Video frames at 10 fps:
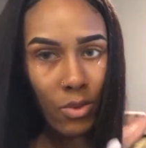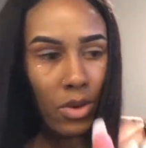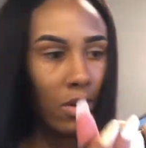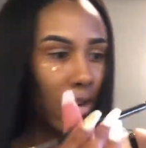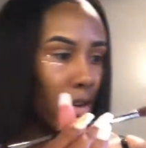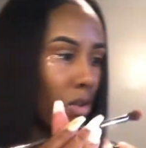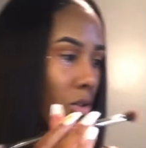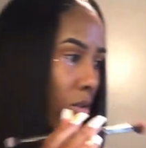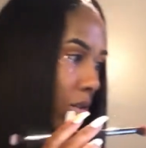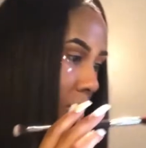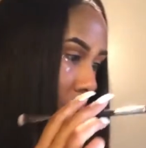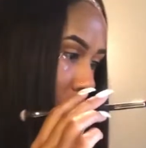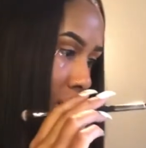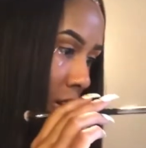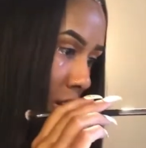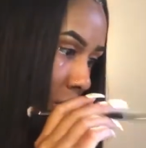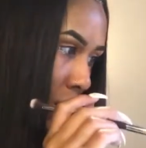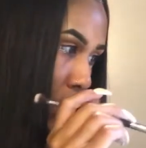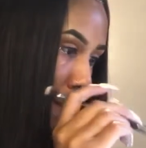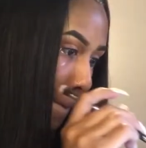We're gonna call it
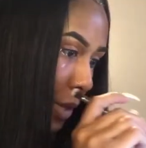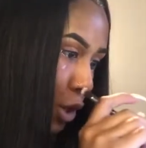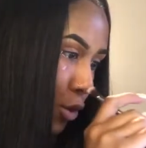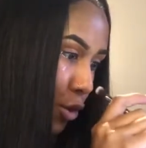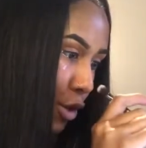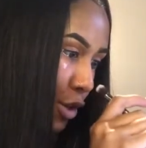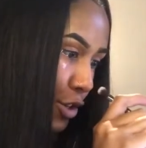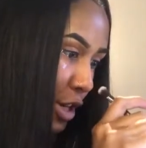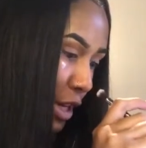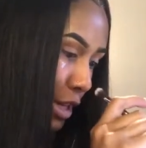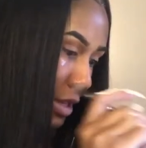burnt orange, I